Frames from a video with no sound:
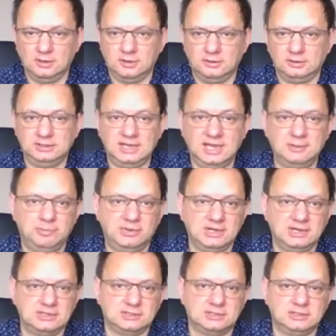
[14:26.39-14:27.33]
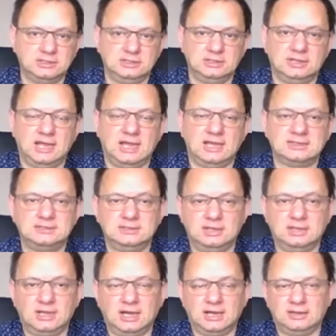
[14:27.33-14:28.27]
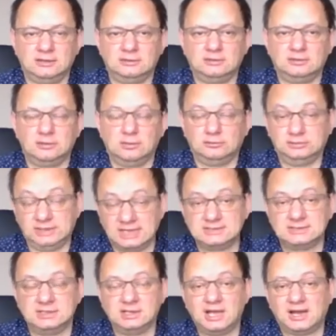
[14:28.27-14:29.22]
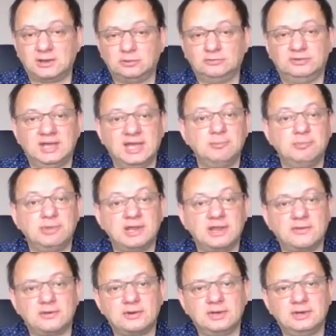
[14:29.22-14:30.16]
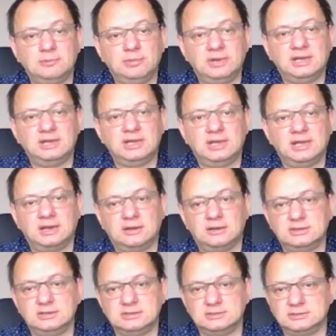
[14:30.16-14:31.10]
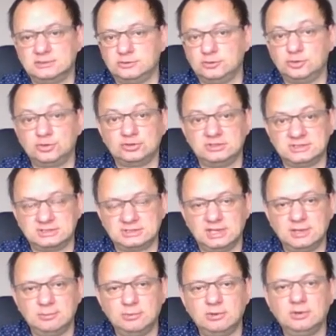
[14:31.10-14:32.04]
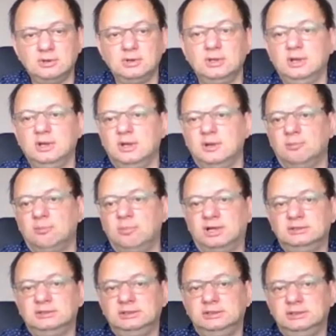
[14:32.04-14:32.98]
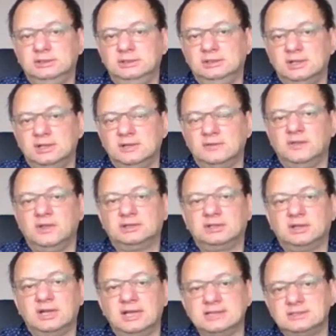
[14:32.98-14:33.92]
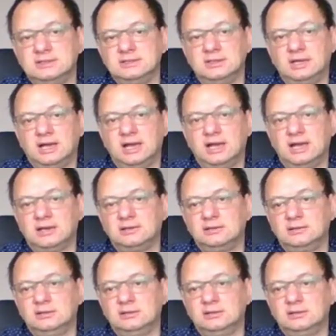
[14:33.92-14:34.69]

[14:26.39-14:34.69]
The MP3 SD card, the SD card of the MP3 player is usually stable, but the data SD card